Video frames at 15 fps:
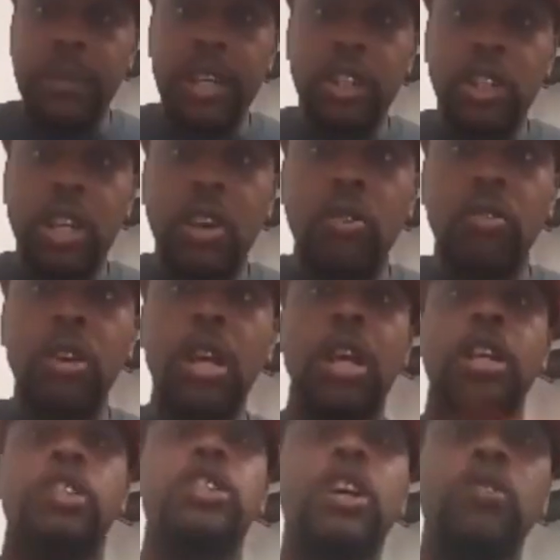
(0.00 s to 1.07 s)
Just making
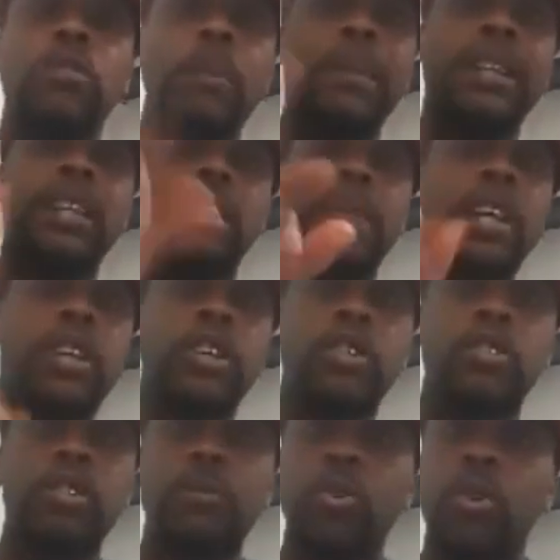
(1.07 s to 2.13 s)
sure. So I'm about to get up out of
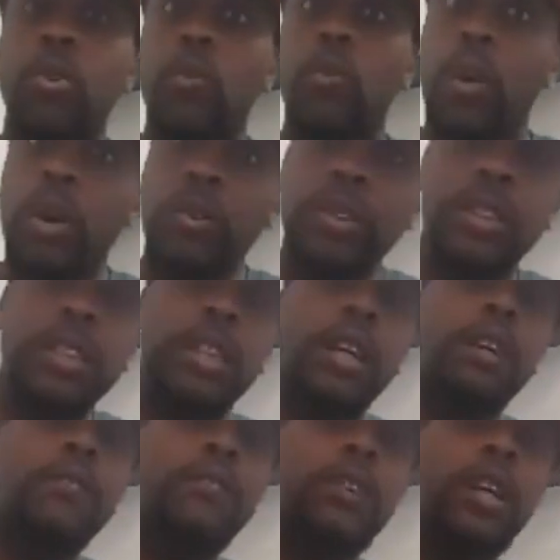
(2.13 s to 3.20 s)
here and do some more woke
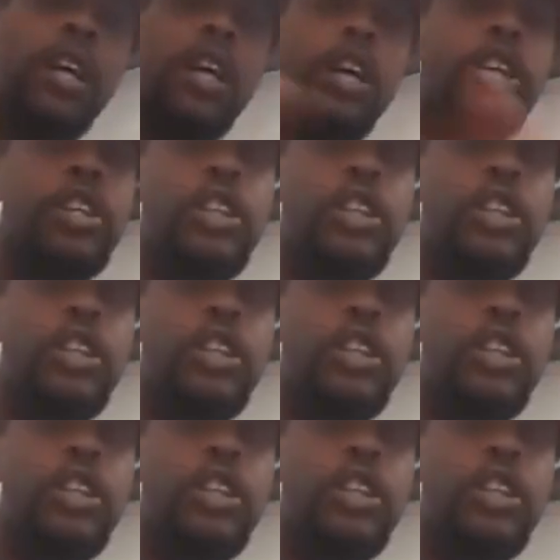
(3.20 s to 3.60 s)
stuff.